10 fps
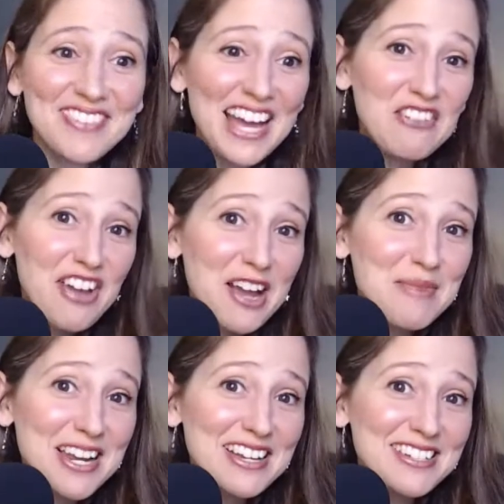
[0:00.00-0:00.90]
Got a
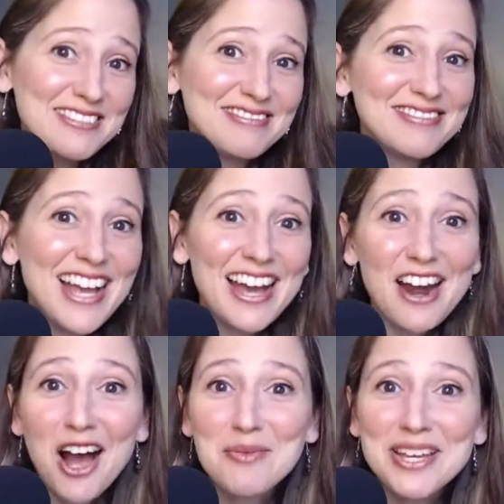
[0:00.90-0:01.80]
family? Got
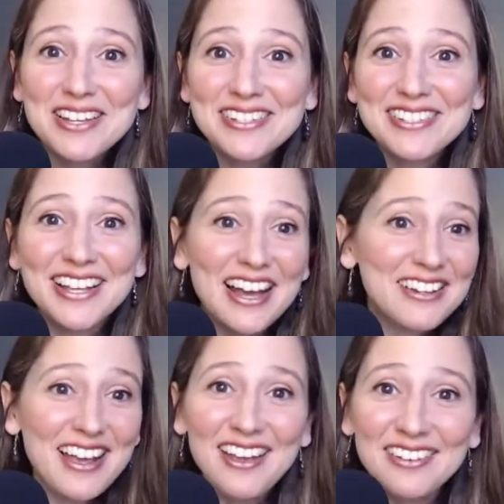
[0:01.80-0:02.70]
hobbies?
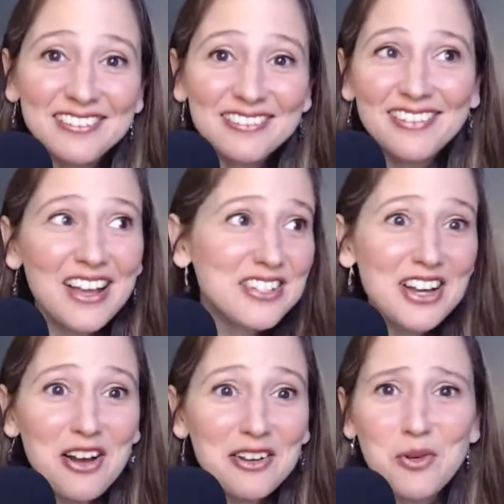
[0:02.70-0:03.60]
Hey, how's it
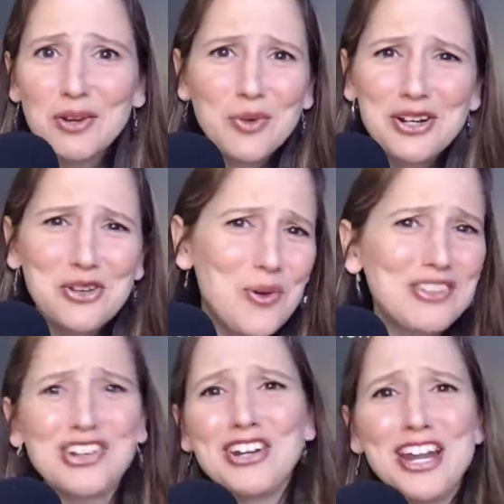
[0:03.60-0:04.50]
going? What are you
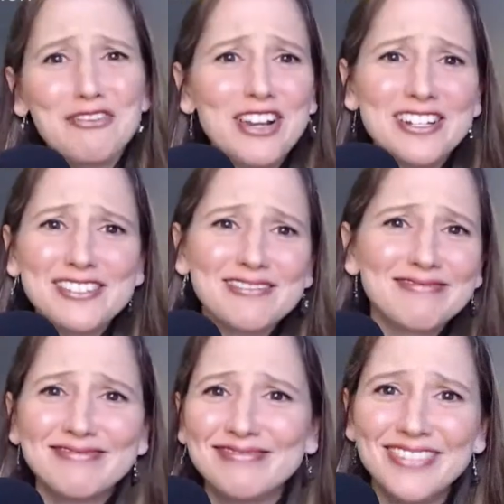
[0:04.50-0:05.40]
watching on Netflix
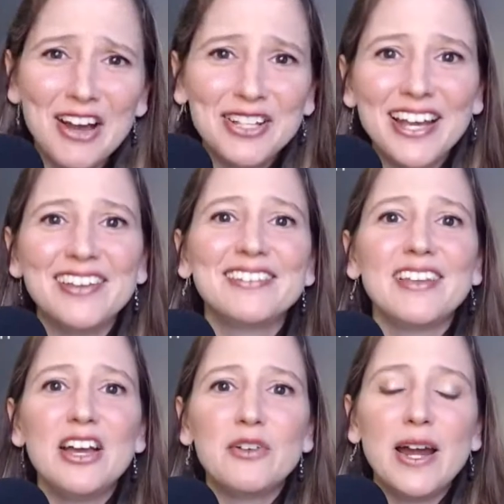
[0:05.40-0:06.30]
nowadays?
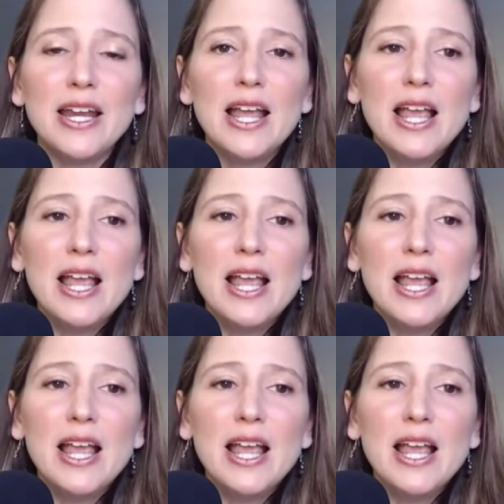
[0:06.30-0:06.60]
Right?